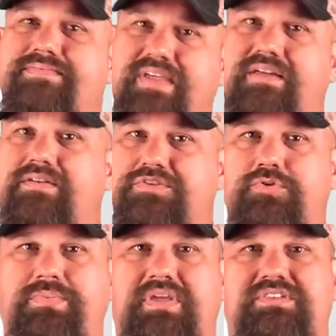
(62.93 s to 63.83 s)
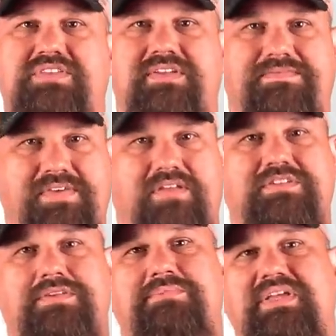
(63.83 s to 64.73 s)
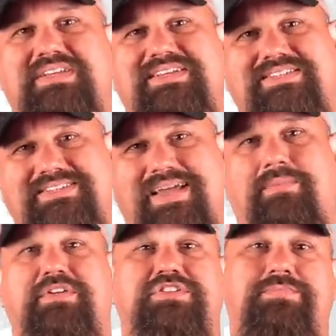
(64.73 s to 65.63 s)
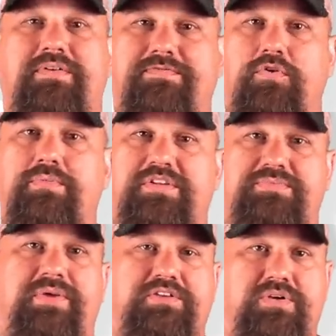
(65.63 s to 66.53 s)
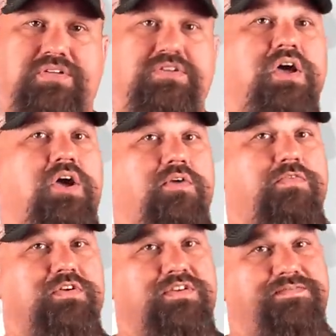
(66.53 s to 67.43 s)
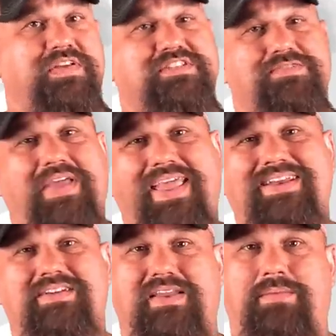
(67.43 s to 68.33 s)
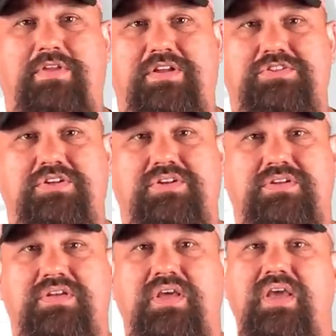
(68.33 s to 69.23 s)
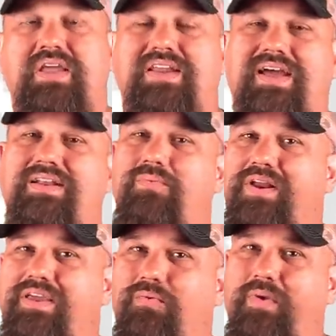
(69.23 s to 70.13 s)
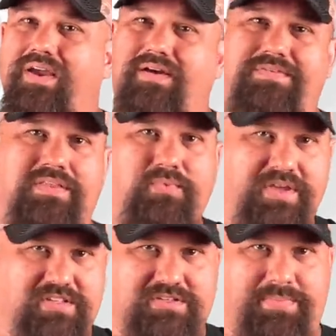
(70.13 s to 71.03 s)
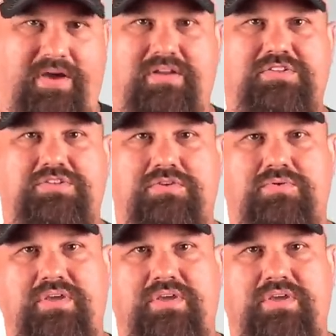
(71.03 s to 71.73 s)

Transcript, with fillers: that also means they failed to meet established performance metrics for defensive handgun ammunition. Now, I don't want to get way off of the weeds about it, so